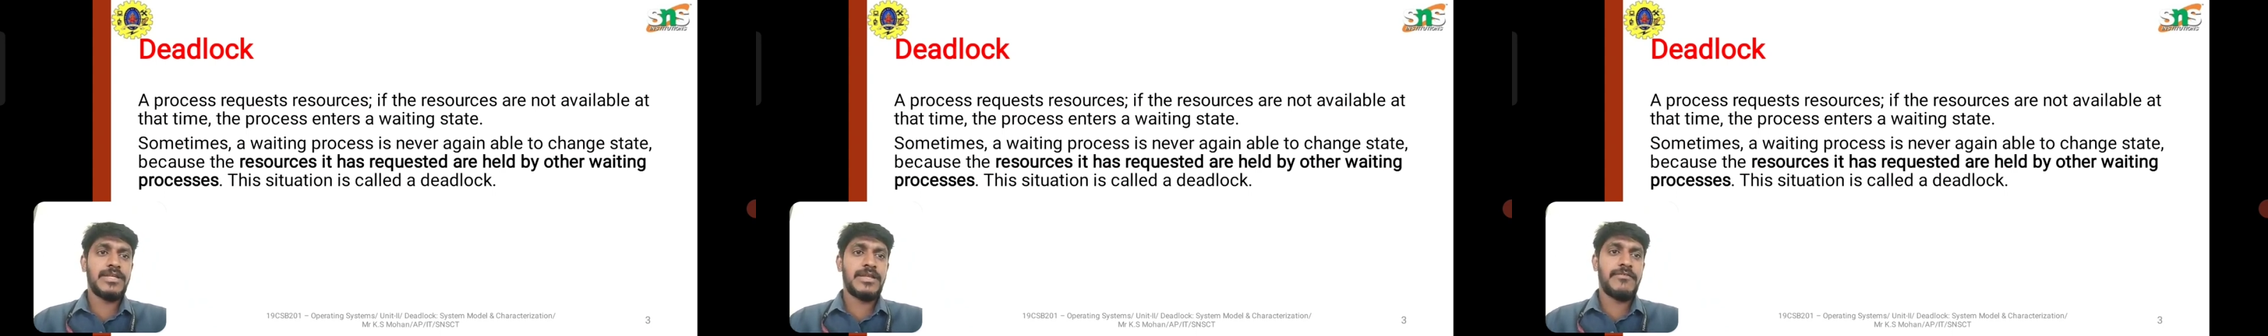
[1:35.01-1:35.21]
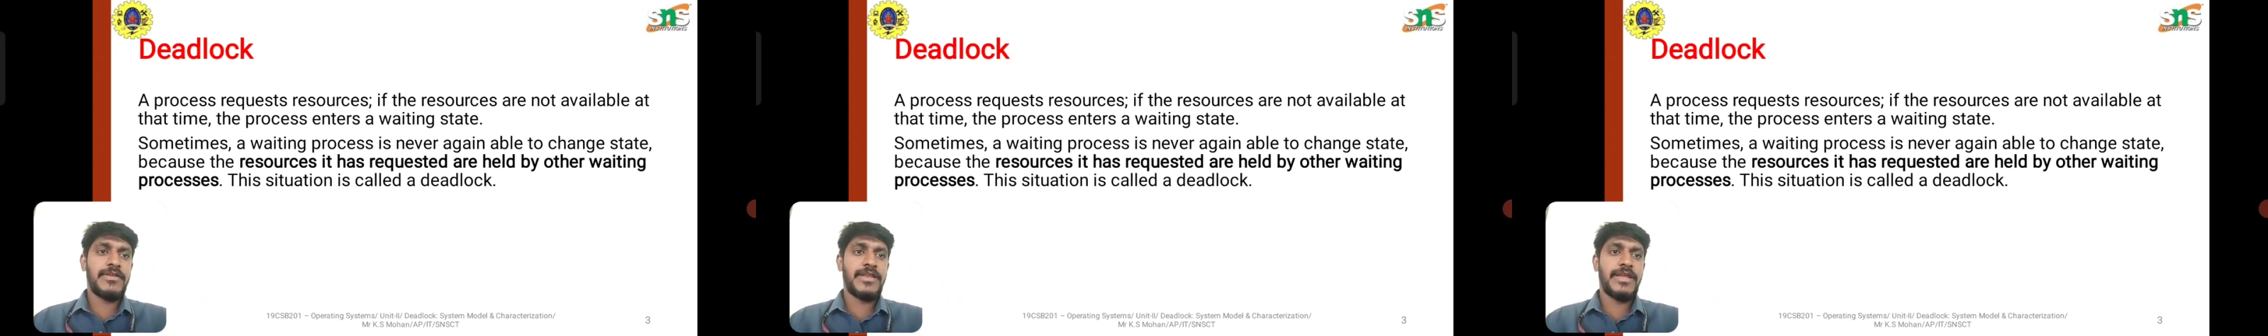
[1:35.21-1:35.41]

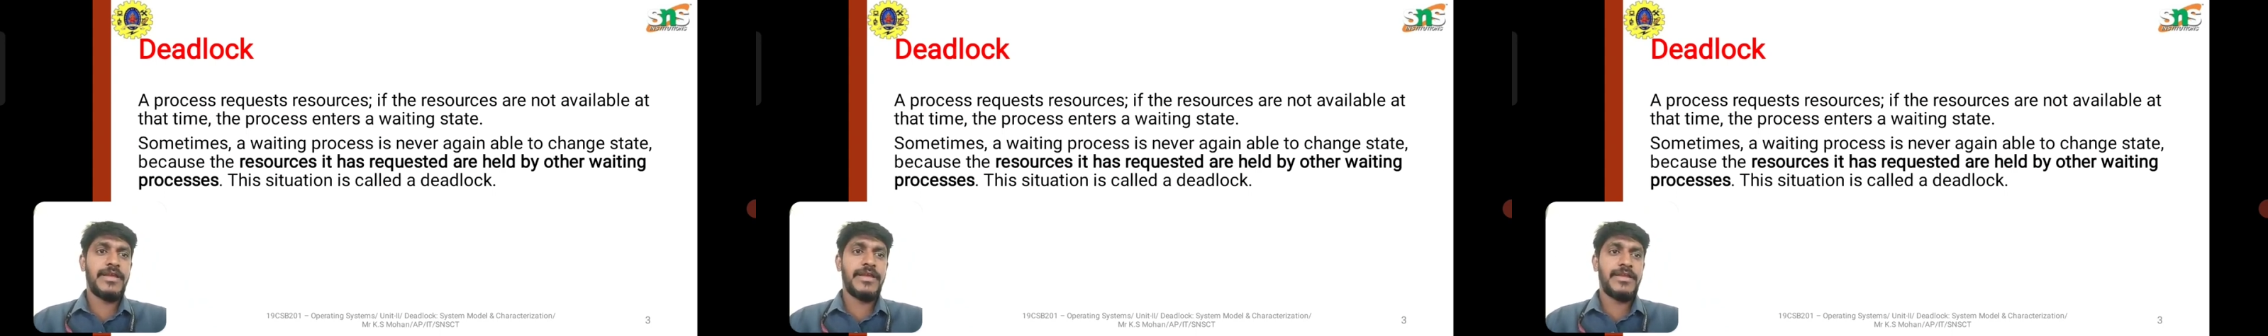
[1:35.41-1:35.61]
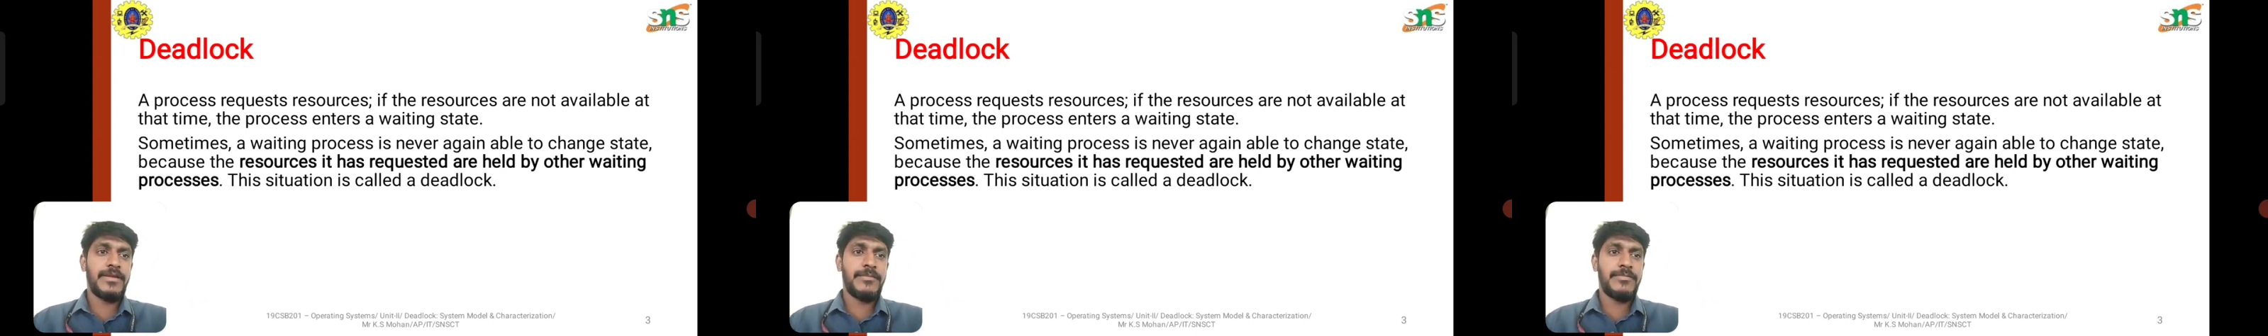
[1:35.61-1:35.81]
never
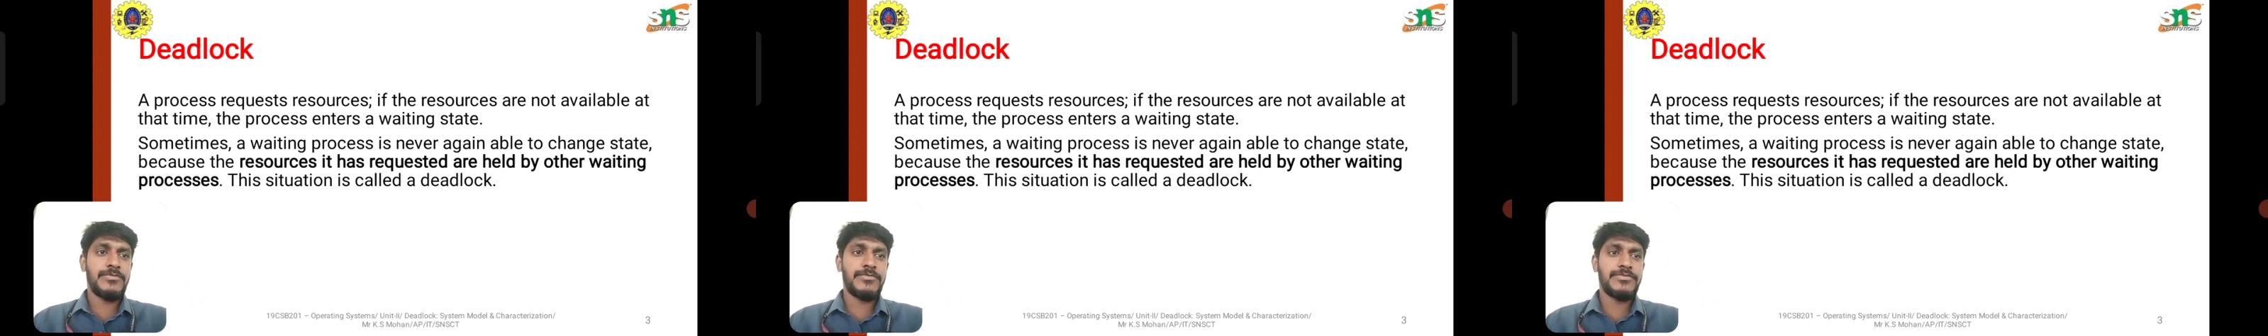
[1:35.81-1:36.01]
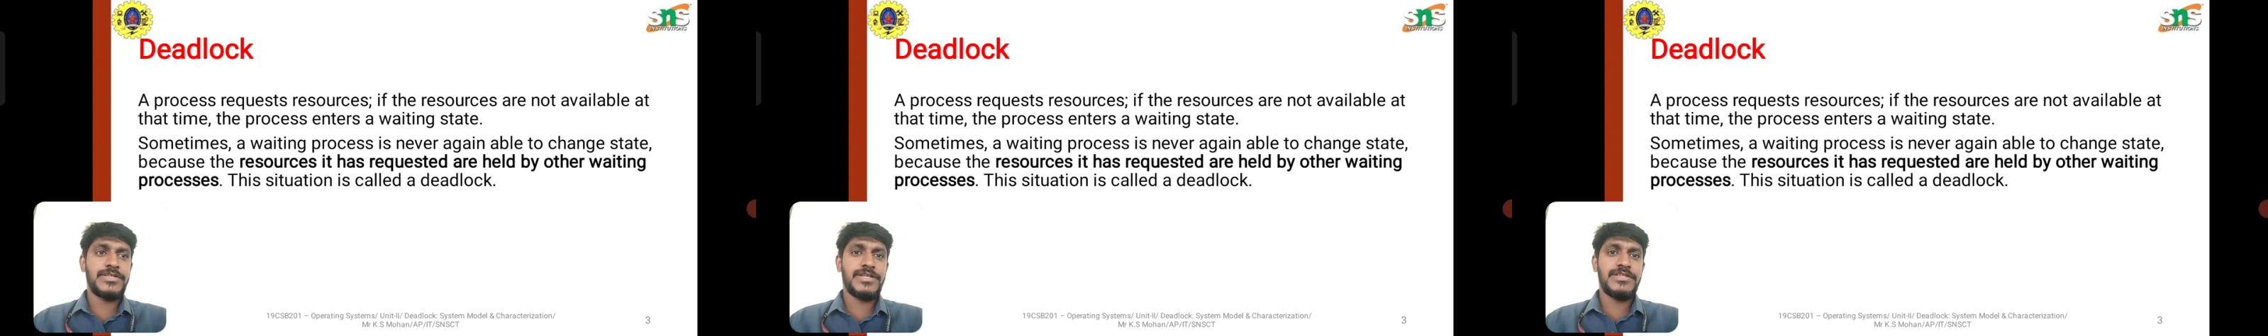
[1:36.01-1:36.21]
again able
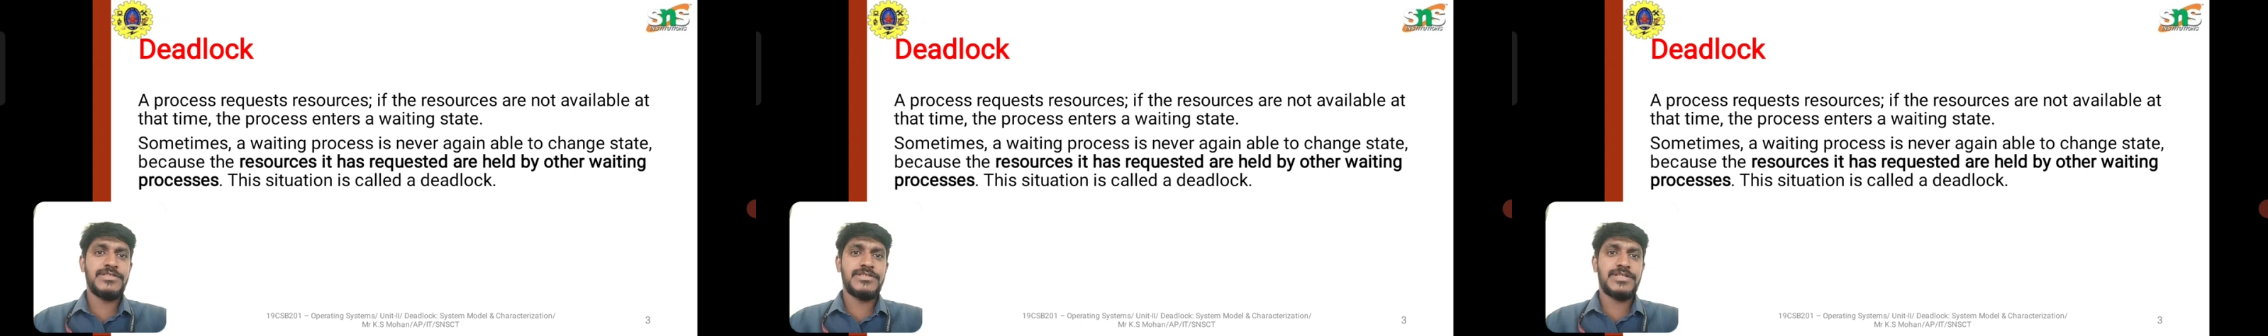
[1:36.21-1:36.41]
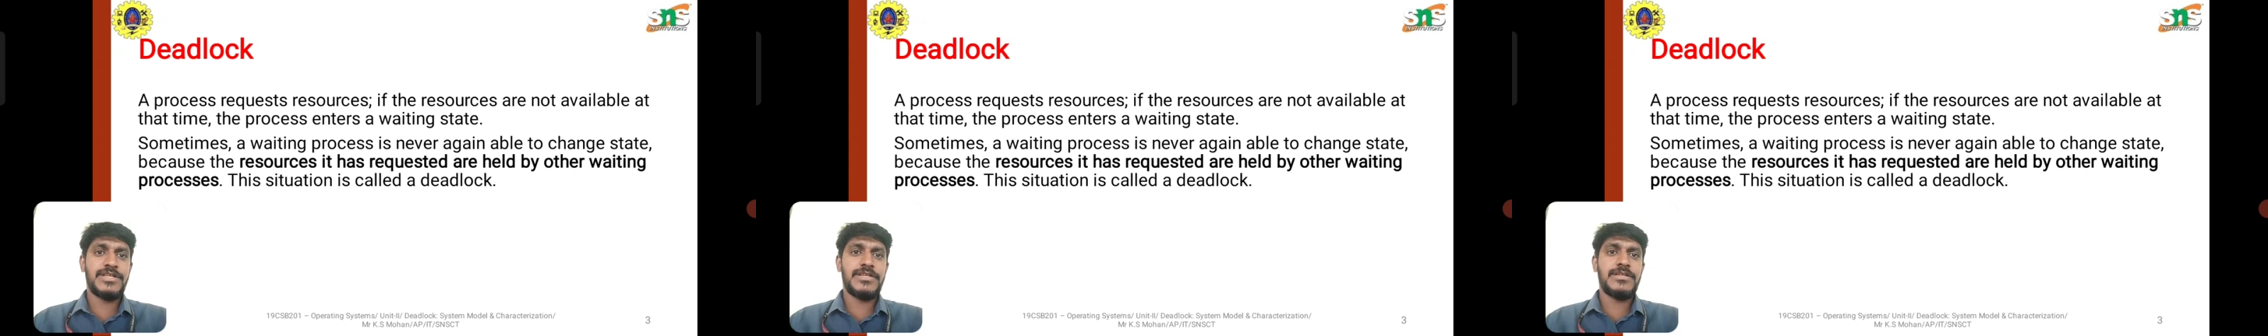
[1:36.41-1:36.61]
to
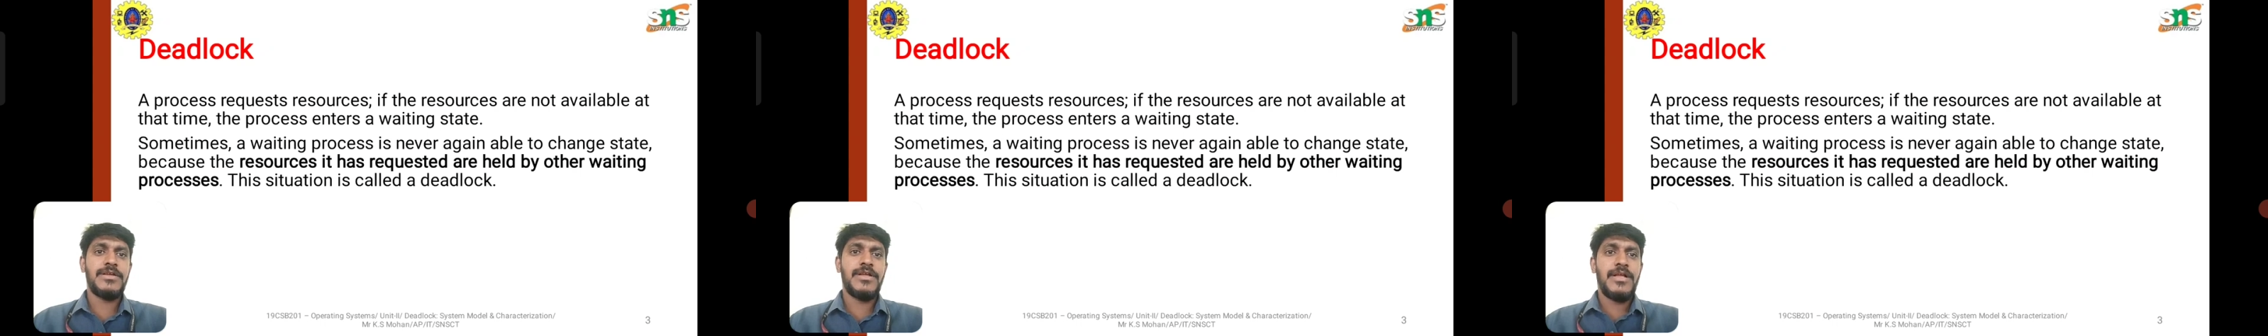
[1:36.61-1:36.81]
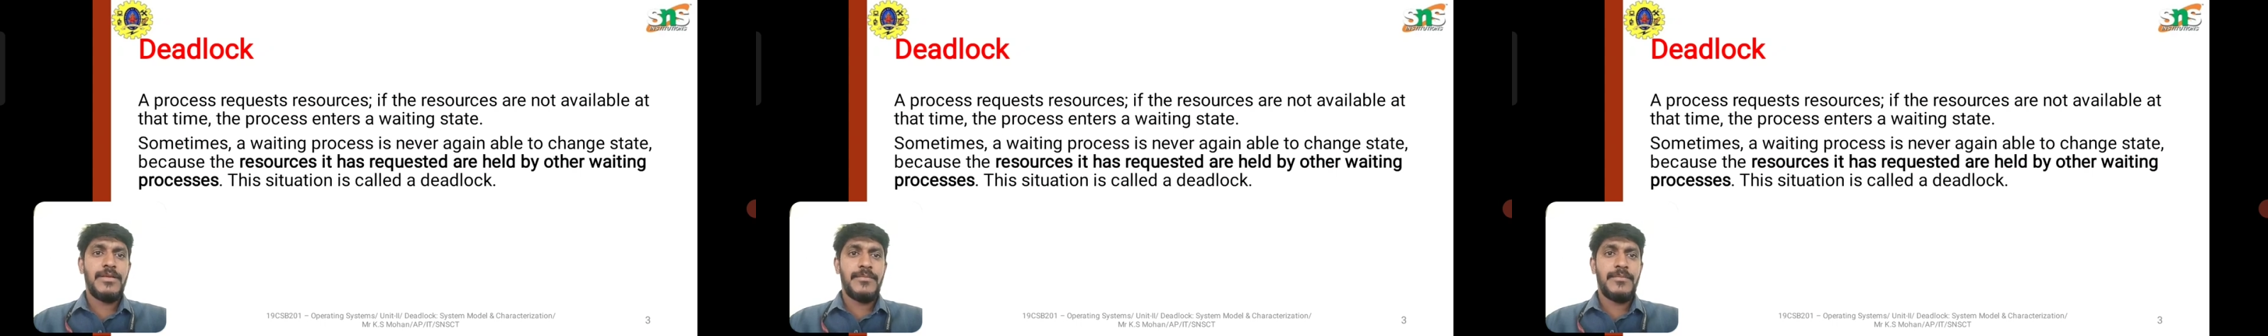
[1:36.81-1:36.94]
change state